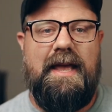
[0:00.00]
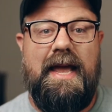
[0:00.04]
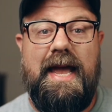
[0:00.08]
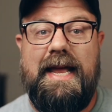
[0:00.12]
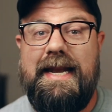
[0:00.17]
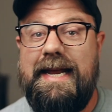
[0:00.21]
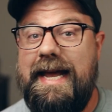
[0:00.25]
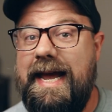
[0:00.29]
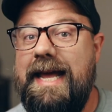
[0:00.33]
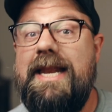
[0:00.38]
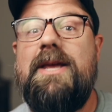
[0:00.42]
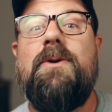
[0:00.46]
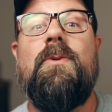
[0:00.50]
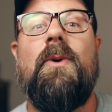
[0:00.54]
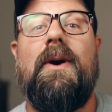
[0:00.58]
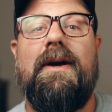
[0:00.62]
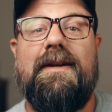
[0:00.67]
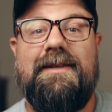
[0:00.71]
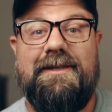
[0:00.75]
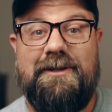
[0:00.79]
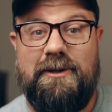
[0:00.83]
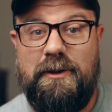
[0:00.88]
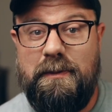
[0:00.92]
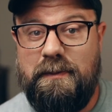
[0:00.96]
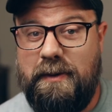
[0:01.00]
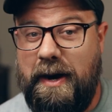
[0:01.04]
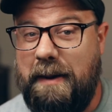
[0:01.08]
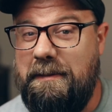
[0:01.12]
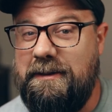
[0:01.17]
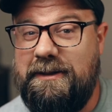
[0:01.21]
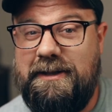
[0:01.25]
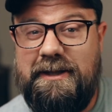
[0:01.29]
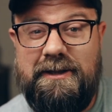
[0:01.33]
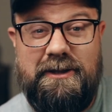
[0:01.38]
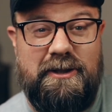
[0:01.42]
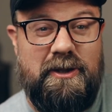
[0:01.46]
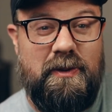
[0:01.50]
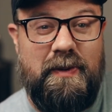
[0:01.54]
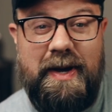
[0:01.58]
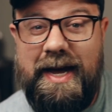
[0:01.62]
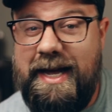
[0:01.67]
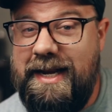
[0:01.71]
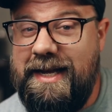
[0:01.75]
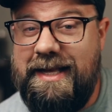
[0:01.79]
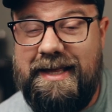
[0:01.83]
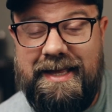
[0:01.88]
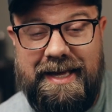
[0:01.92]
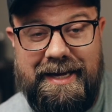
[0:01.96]
And anyone who promises you
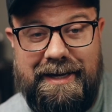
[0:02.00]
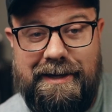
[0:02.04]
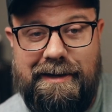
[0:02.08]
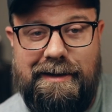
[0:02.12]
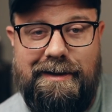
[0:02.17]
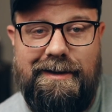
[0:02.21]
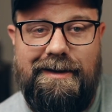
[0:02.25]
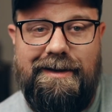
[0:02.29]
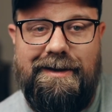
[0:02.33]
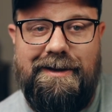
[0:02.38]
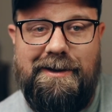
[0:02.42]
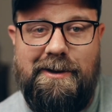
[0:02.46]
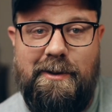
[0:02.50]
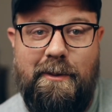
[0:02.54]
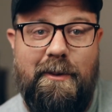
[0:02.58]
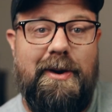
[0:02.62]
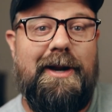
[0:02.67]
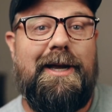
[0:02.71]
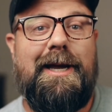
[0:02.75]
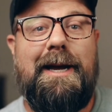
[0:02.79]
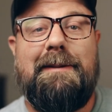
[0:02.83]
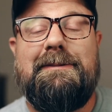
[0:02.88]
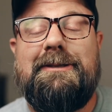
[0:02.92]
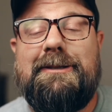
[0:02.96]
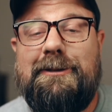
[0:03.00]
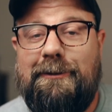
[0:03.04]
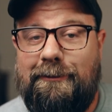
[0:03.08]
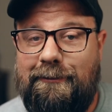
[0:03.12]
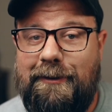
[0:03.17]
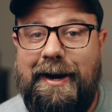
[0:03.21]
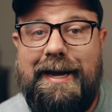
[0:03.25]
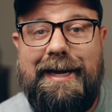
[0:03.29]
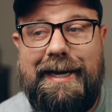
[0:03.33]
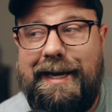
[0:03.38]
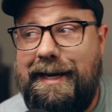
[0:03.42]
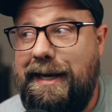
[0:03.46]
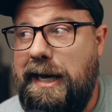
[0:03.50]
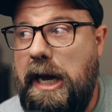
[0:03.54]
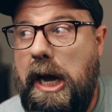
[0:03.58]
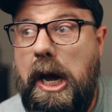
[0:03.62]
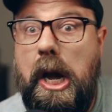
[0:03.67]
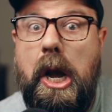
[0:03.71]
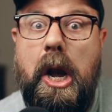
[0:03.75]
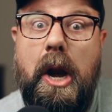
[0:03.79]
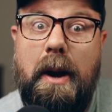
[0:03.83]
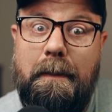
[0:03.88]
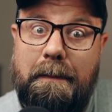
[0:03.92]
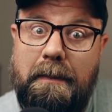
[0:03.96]
anything when it comes to ranking
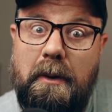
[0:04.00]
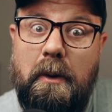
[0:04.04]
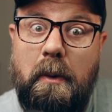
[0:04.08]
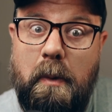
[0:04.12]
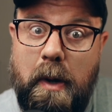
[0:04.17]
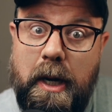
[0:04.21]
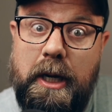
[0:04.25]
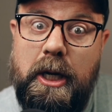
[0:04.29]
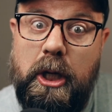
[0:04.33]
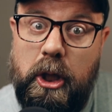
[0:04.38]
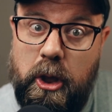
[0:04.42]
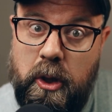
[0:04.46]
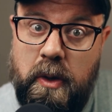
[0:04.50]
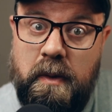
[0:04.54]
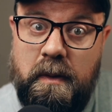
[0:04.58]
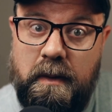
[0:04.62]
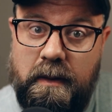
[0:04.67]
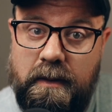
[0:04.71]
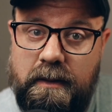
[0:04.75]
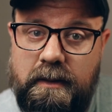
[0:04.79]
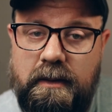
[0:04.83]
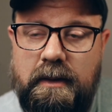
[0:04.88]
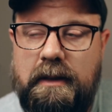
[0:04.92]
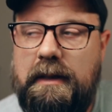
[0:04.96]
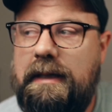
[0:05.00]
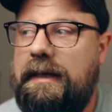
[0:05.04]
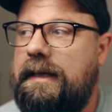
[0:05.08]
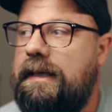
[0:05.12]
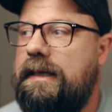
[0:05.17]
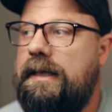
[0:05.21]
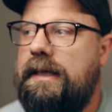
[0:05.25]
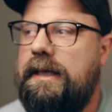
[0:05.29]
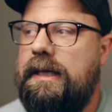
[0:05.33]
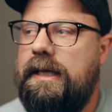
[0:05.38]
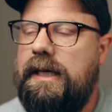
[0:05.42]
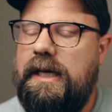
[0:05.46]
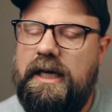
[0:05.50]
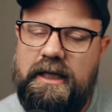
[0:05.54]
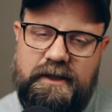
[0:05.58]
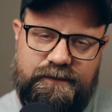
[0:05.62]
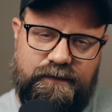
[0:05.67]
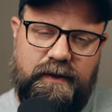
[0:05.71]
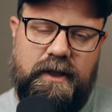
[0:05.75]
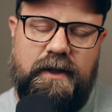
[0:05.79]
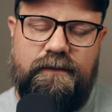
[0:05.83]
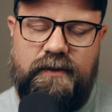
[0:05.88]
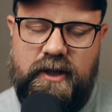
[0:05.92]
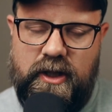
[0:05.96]
number 1 in Google is
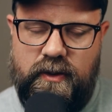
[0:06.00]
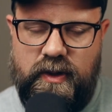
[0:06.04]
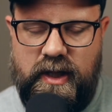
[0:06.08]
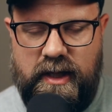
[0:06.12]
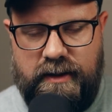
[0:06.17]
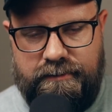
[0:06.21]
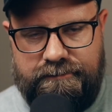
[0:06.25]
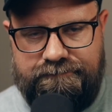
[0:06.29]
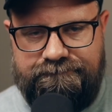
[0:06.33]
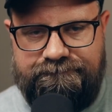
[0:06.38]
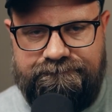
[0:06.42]
full of duty.